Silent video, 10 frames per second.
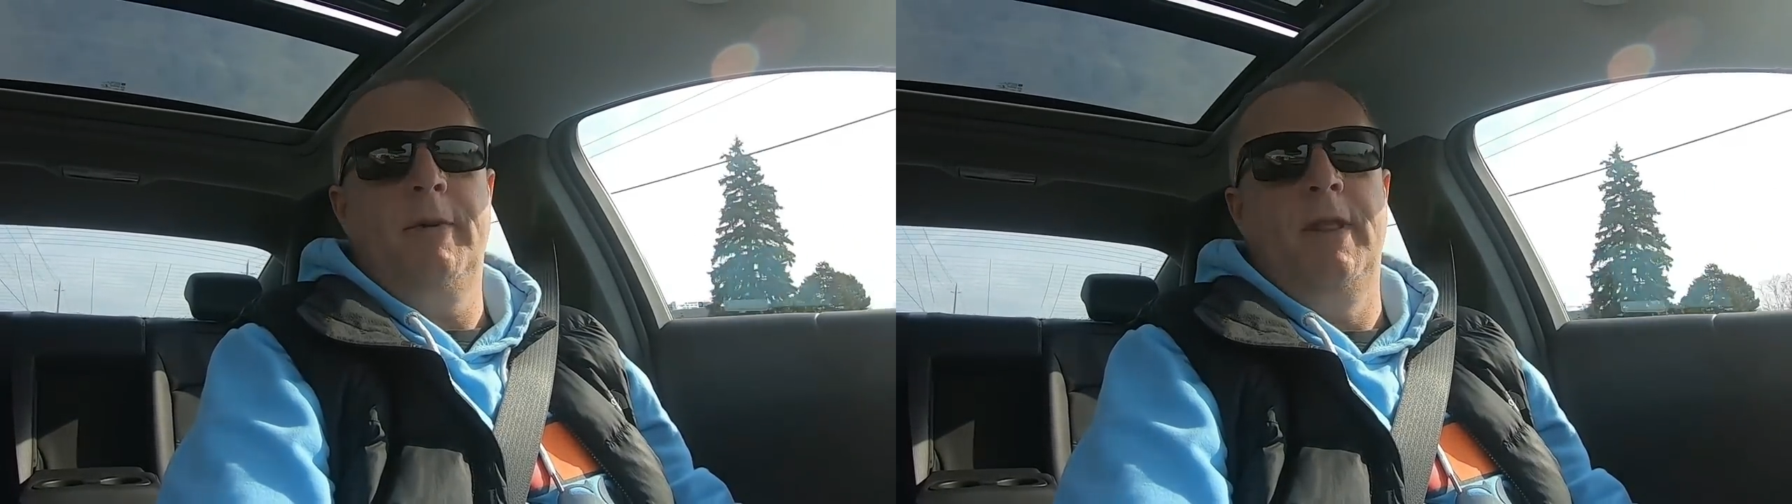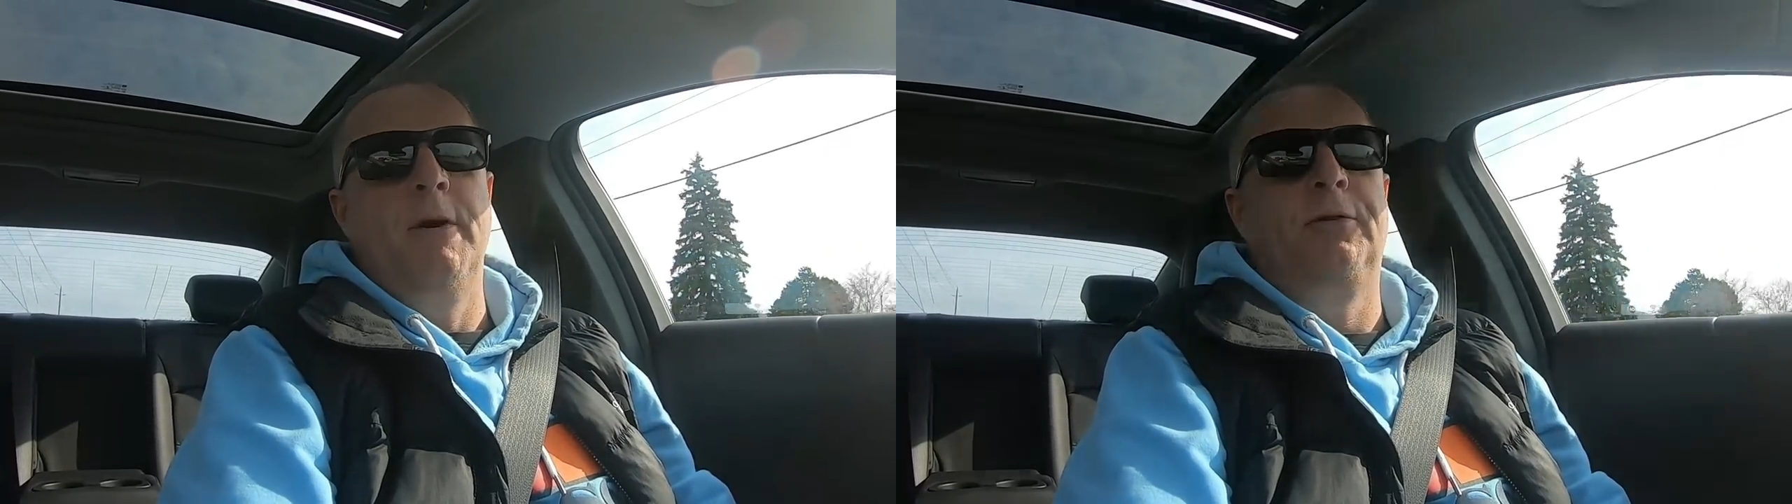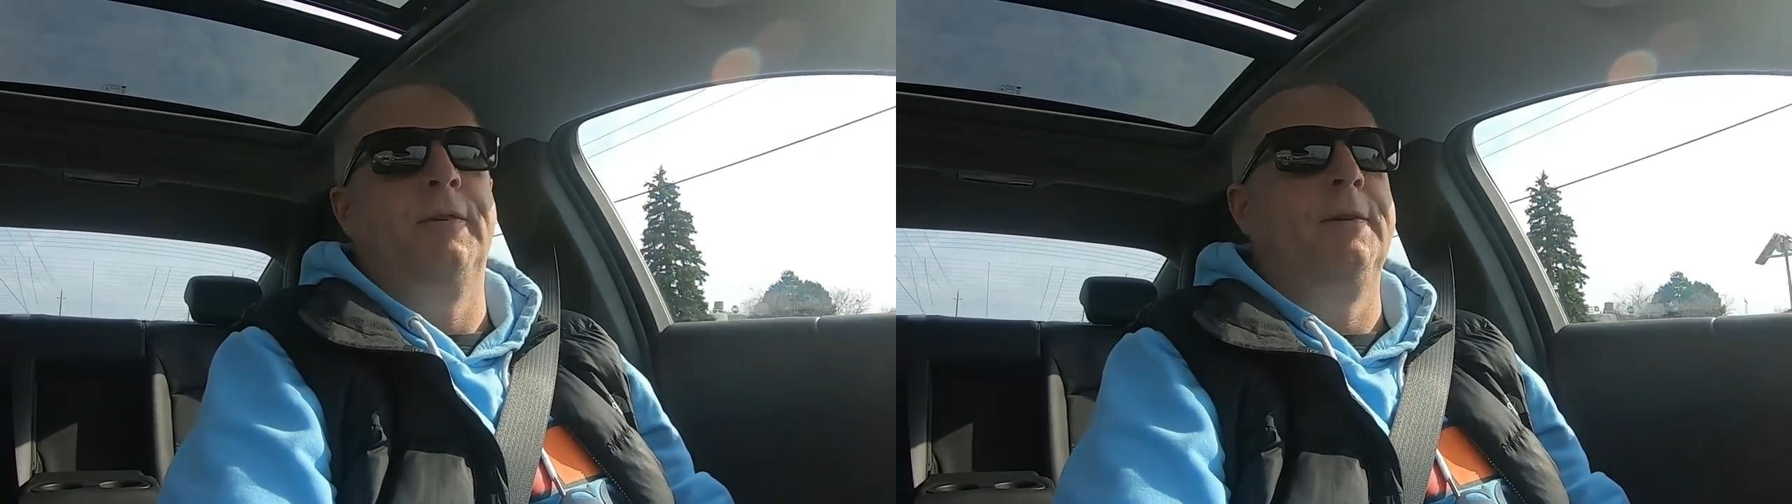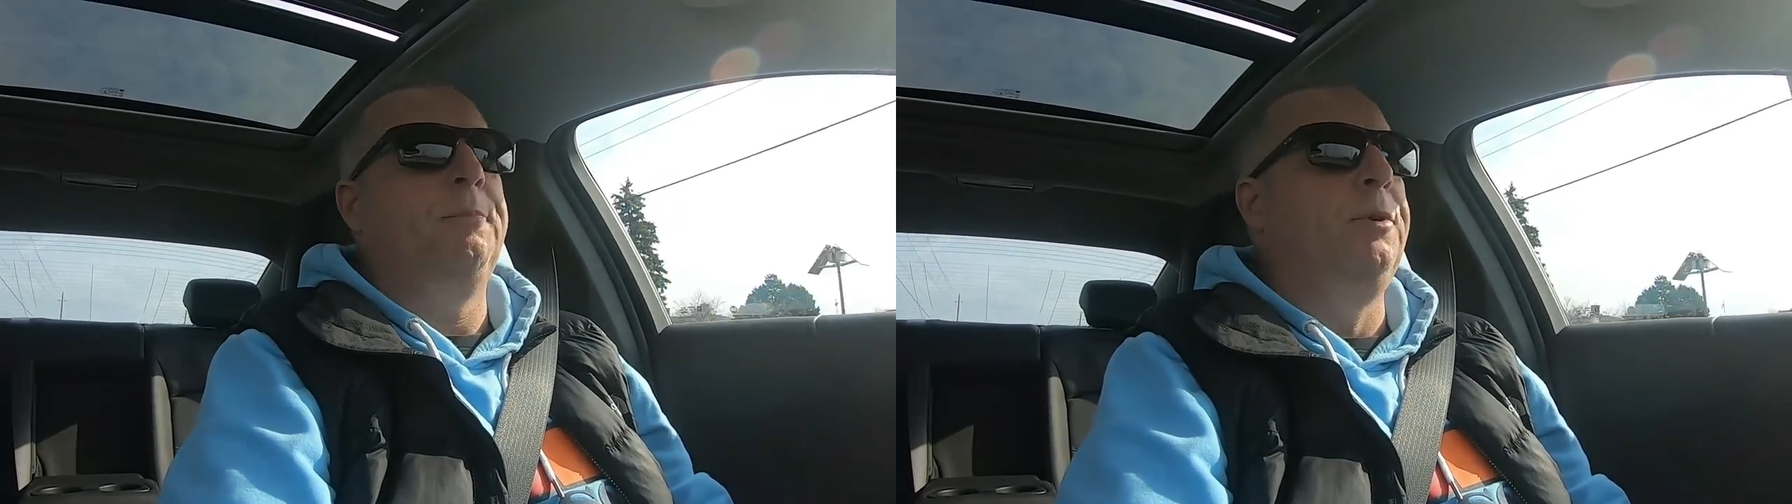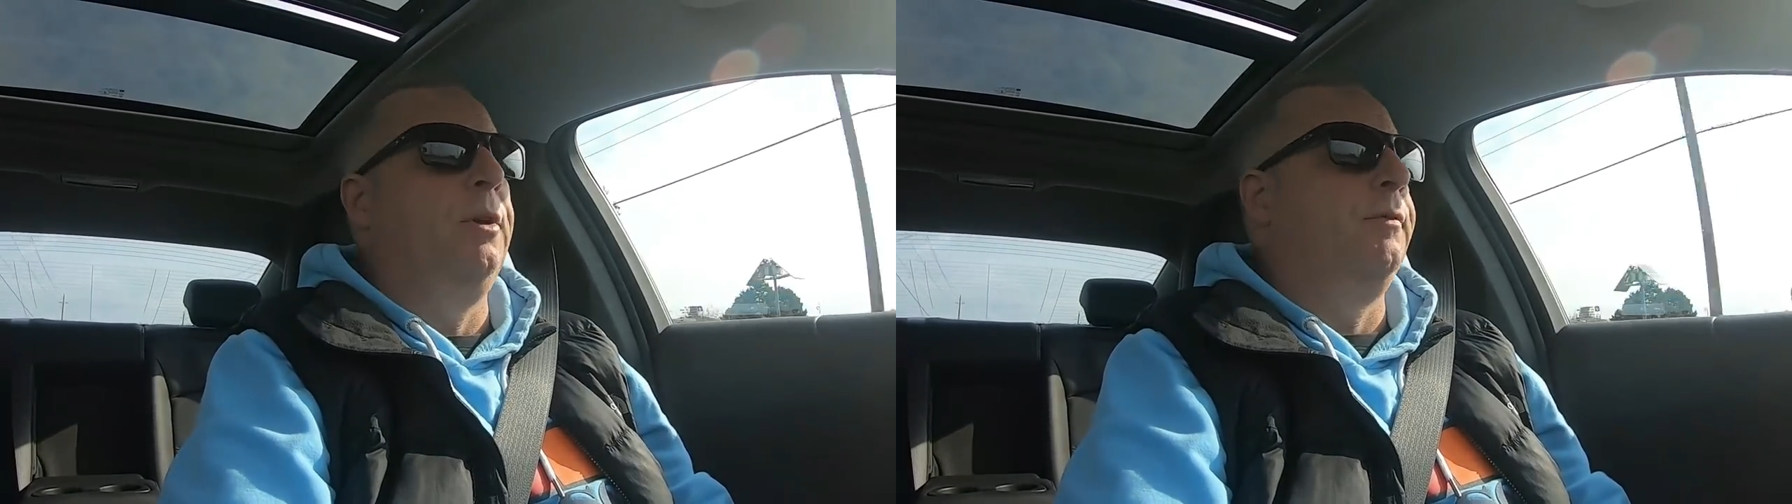make the most of it.
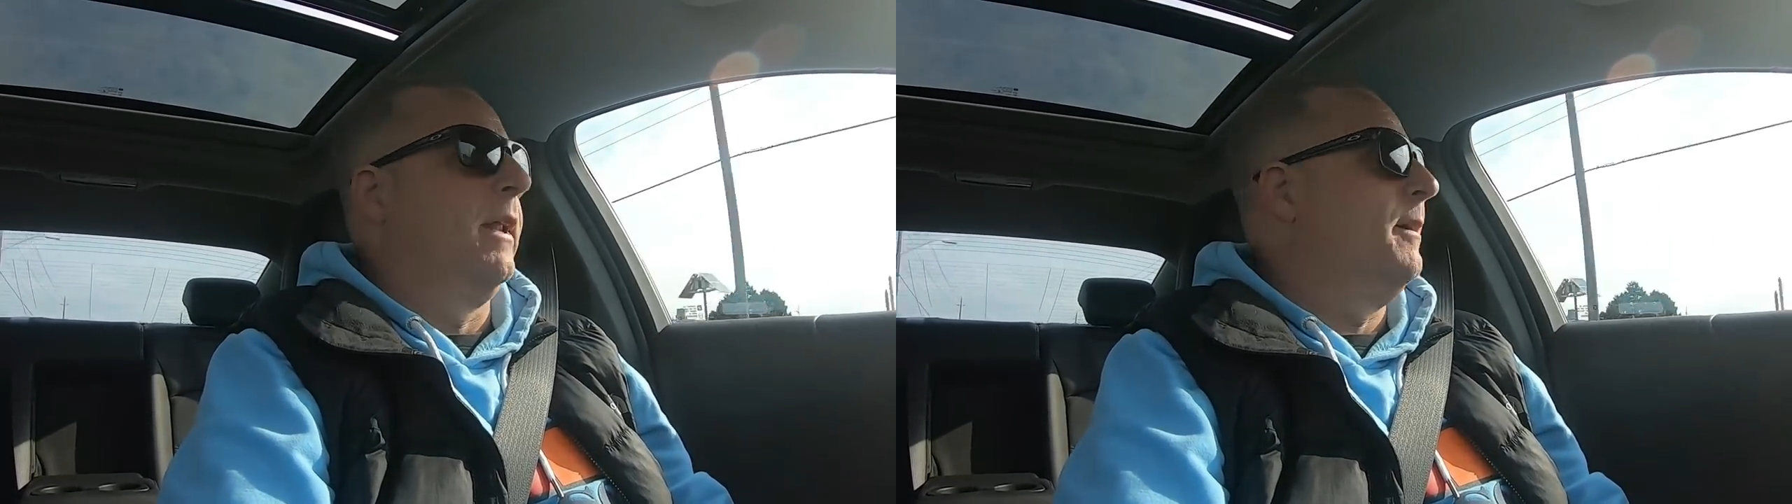It's beautiful